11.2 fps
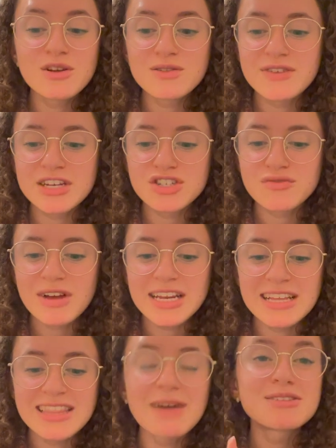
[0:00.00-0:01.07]
old fiction
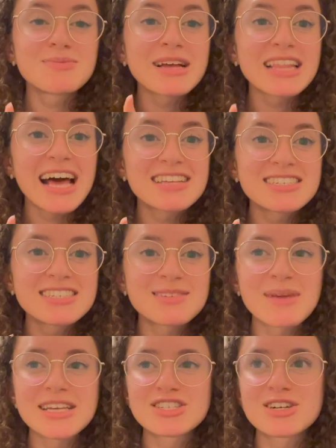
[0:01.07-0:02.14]
writing. That was my last
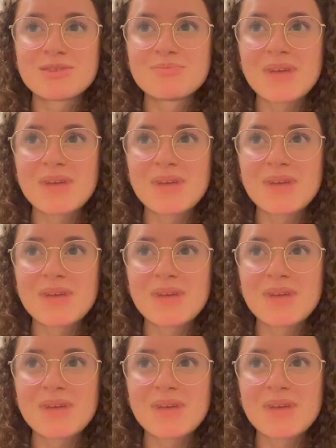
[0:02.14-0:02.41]
semester,